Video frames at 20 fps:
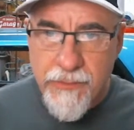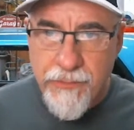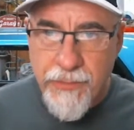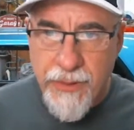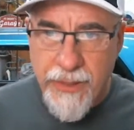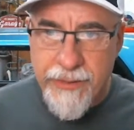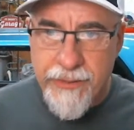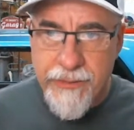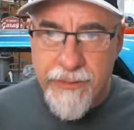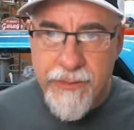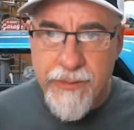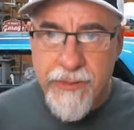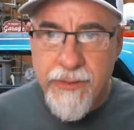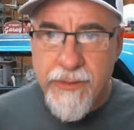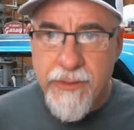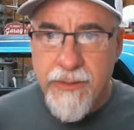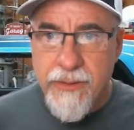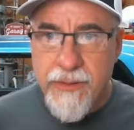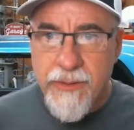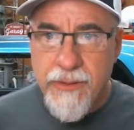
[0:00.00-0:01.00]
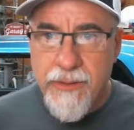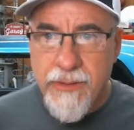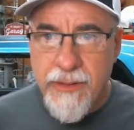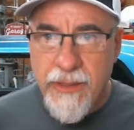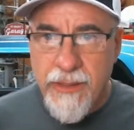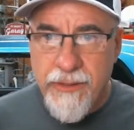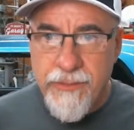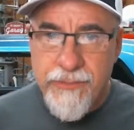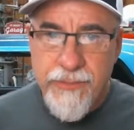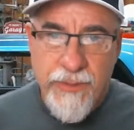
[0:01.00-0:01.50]
but
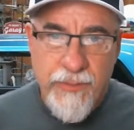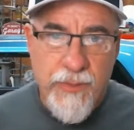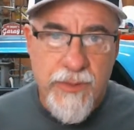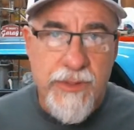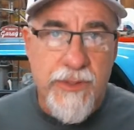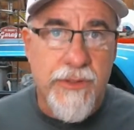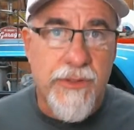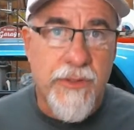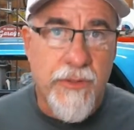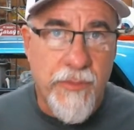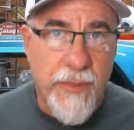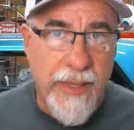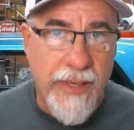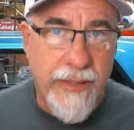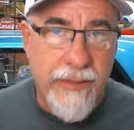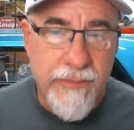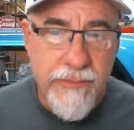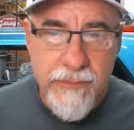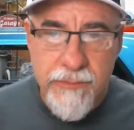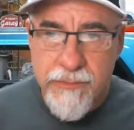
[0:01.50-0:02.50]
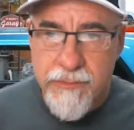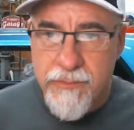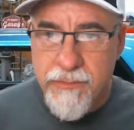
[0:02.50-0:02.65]
it wasn't too bad.